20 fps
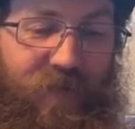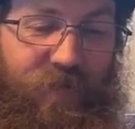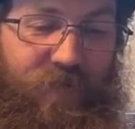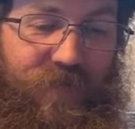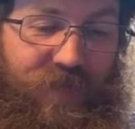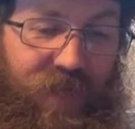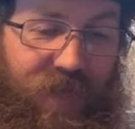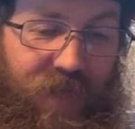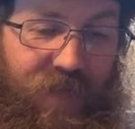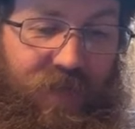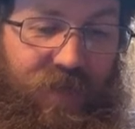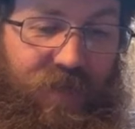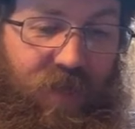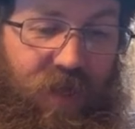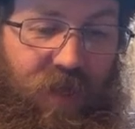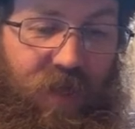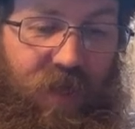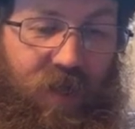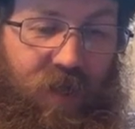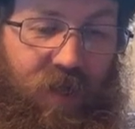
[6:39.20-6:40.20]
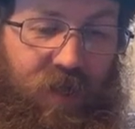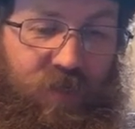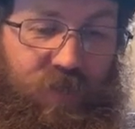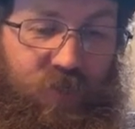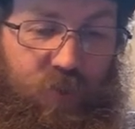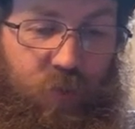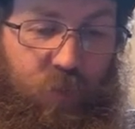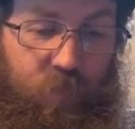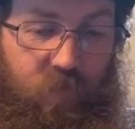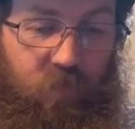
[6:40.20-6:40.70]
It was a
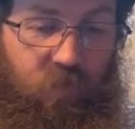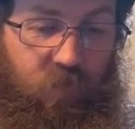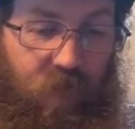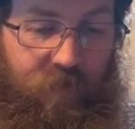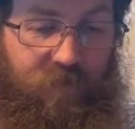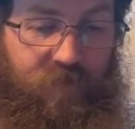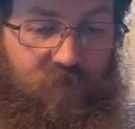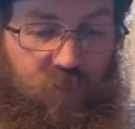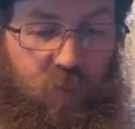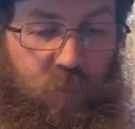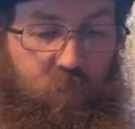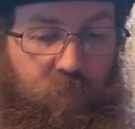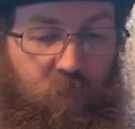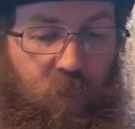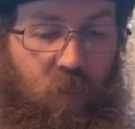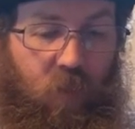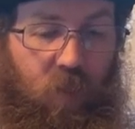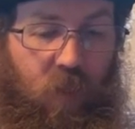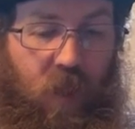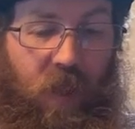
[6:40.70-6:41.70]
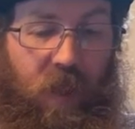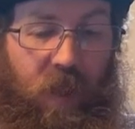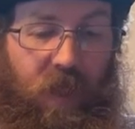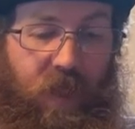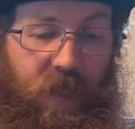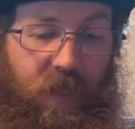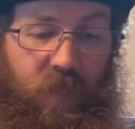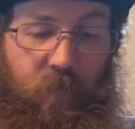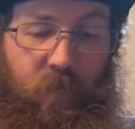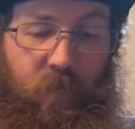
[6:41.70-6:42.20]
rimmed soup bowl, and